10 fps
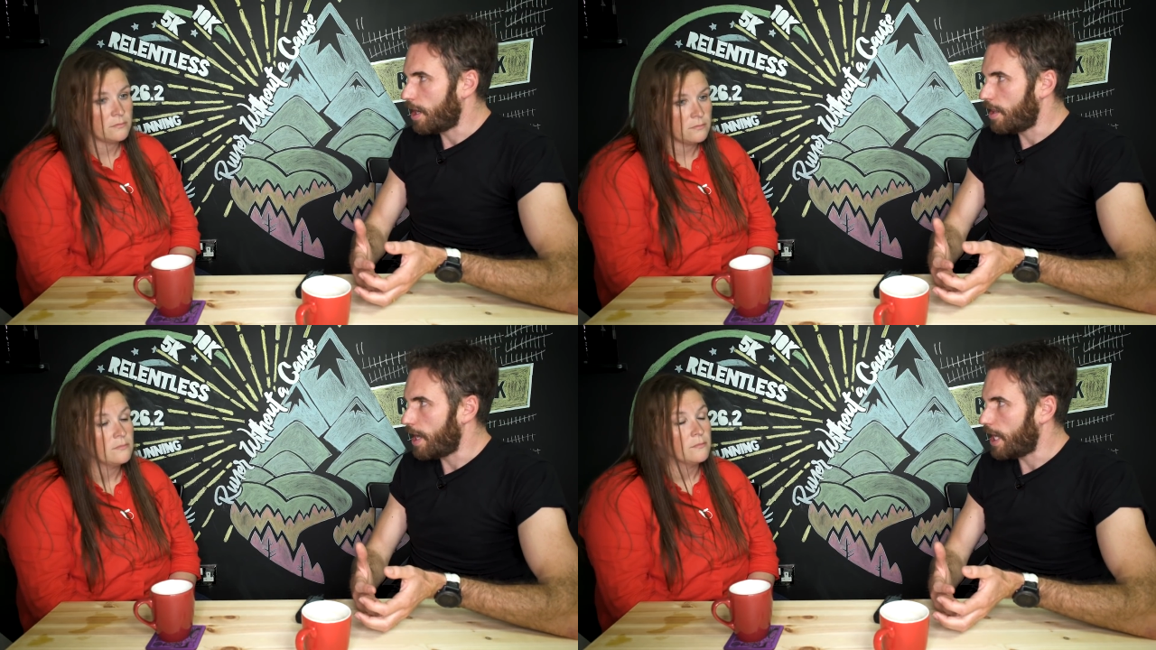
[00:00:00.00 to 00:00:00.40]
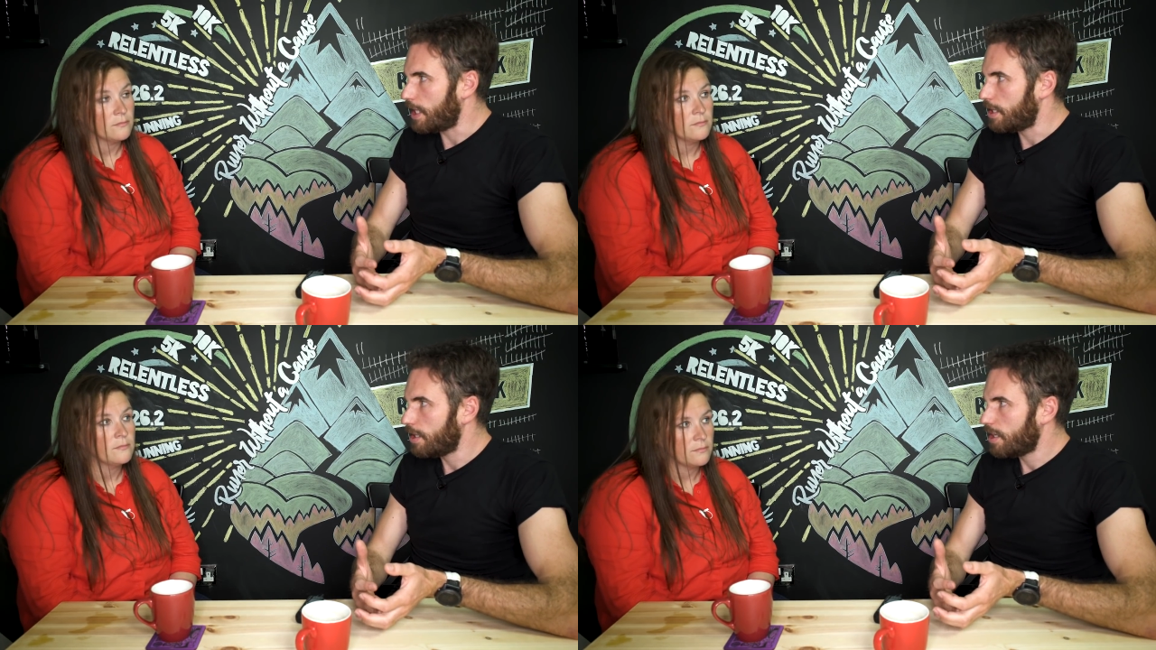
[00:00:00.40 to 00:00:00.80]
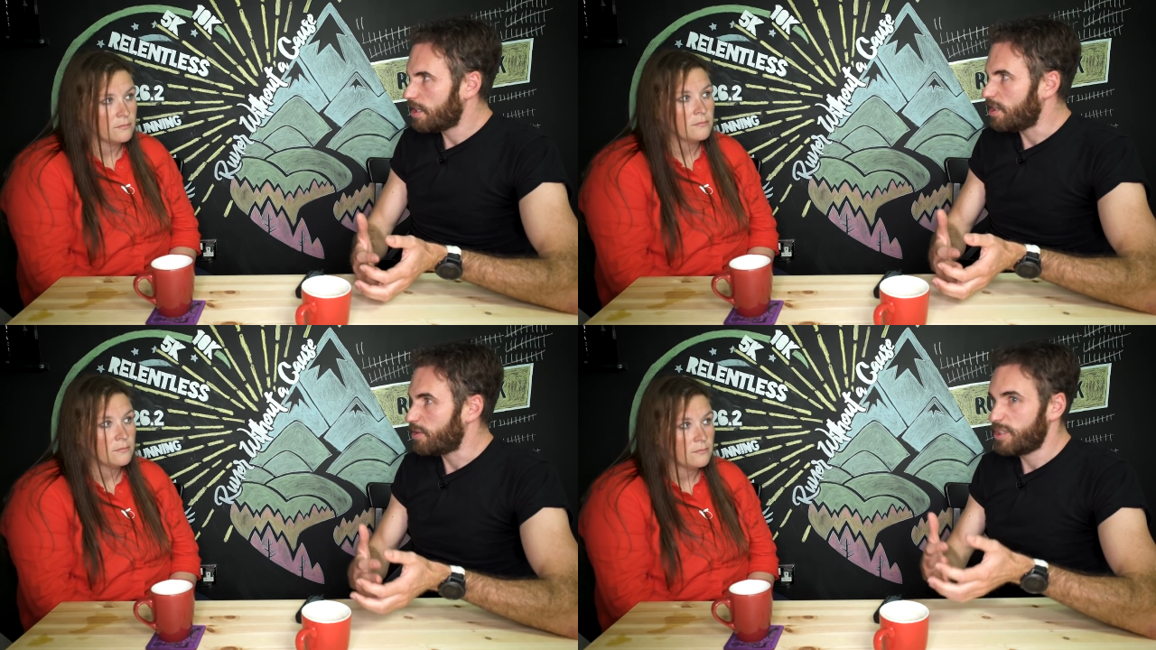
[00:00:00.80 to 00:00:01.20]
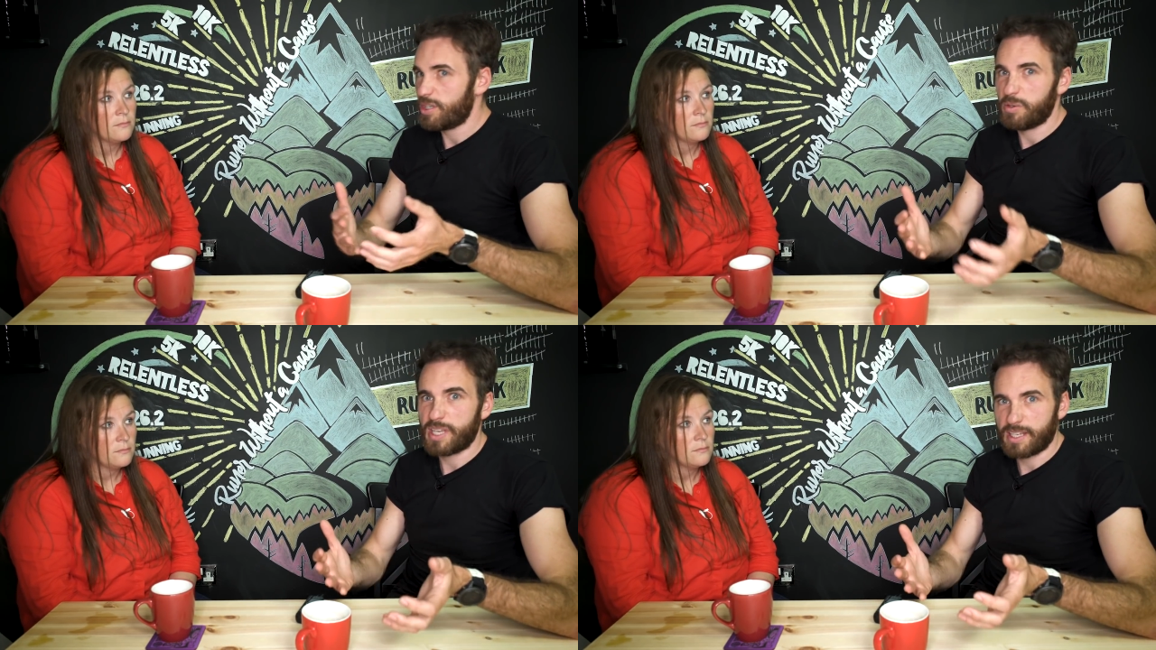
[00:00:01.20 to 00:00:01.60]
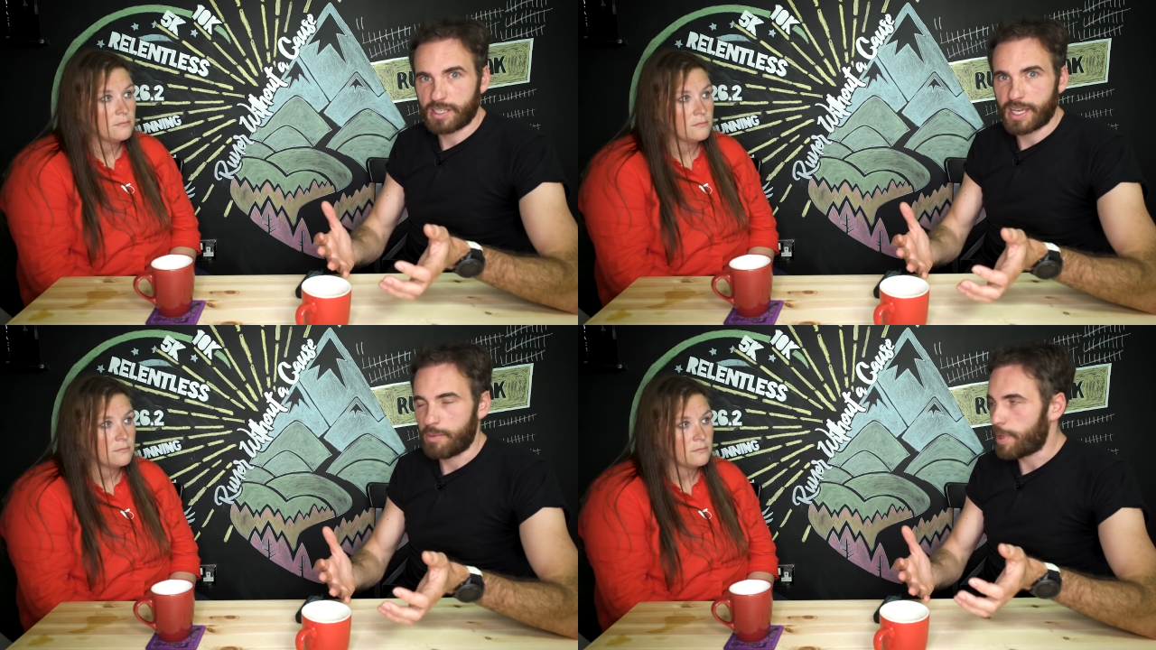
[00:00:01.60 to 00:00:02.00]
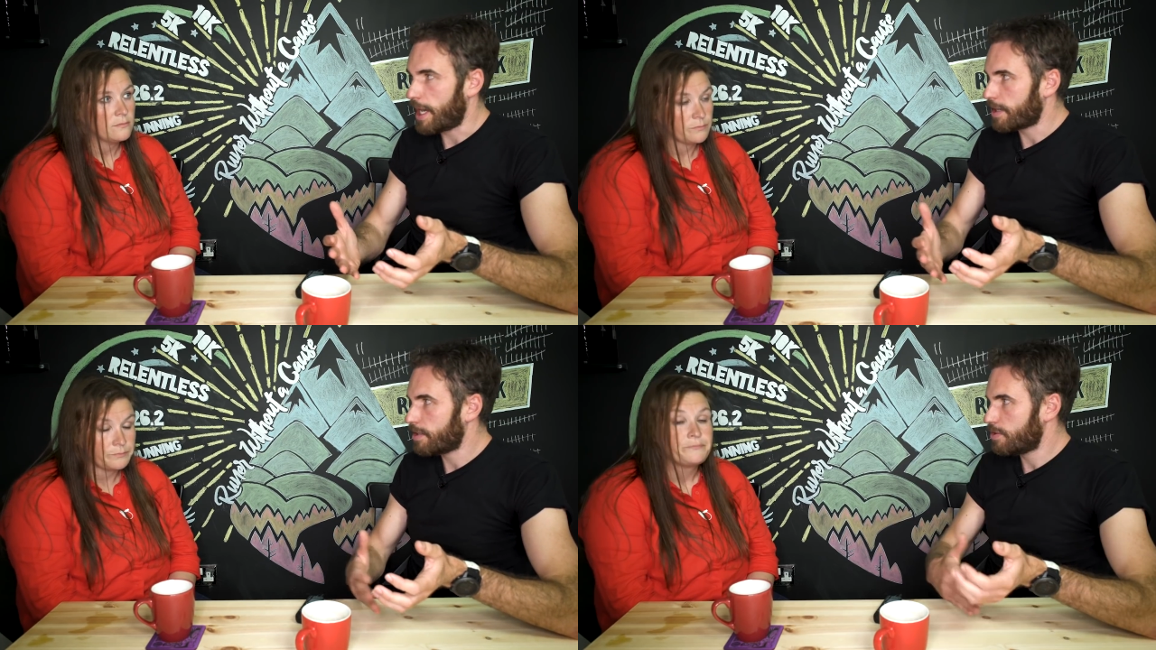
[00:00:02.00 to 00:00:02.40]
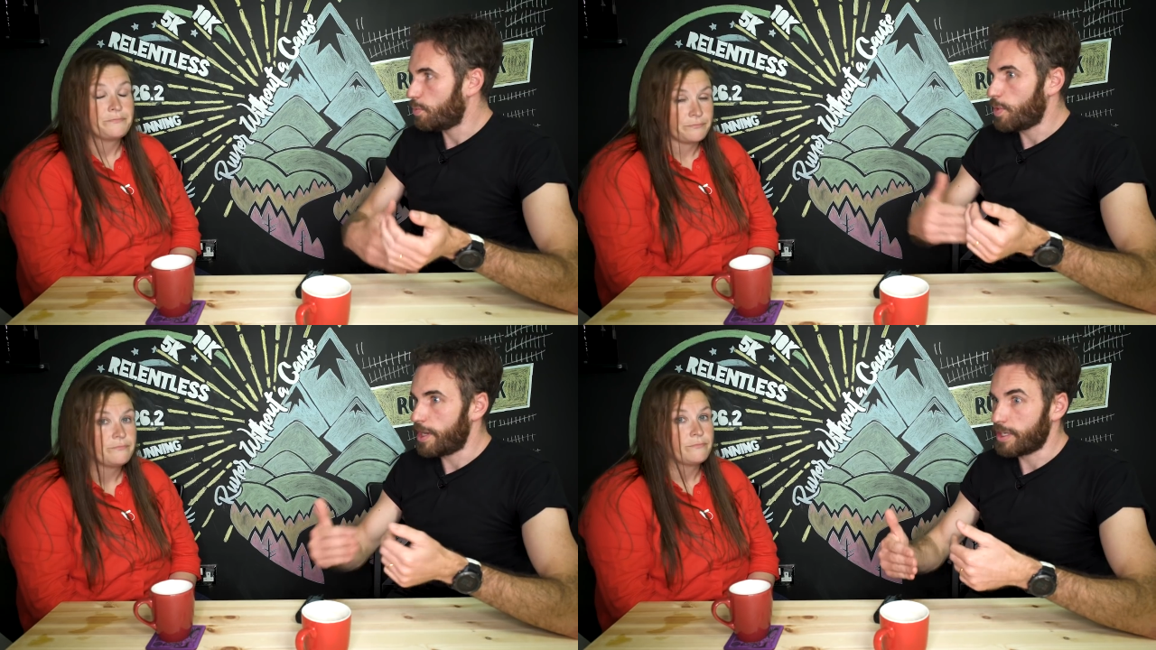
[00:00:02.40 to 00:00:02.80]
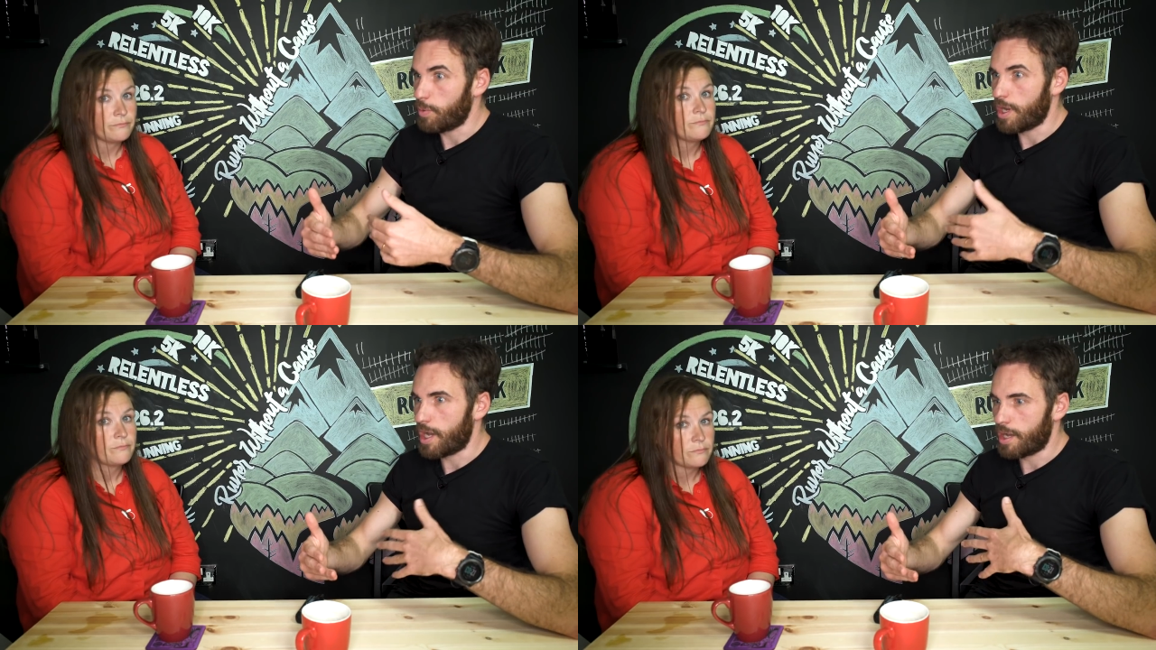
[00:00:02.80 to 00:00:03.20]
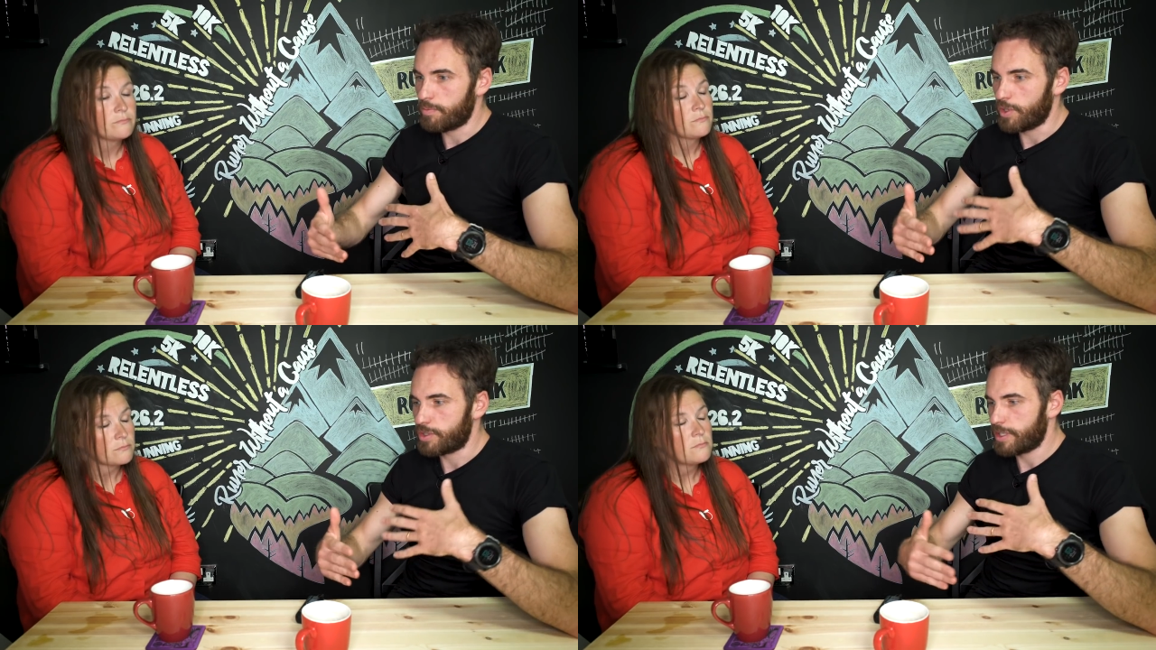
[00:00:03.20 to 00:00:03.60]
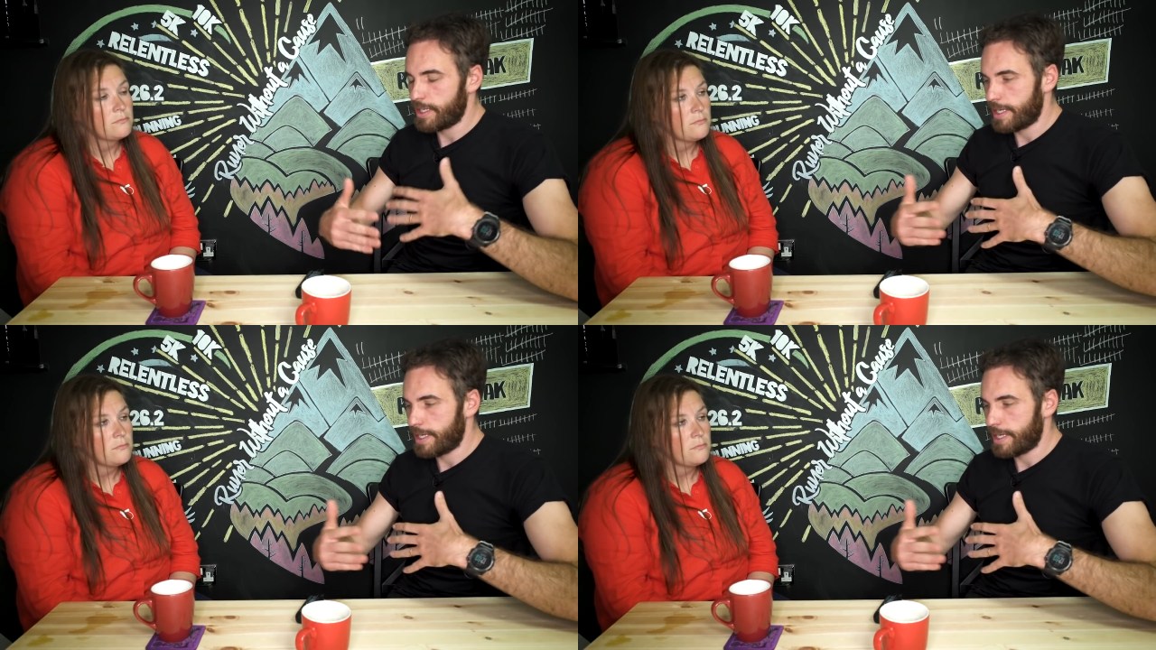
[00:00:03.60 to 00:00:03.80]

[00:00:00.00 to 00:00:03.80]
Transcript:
Speaker 1: And then, you know, you do tend to get back to where you were much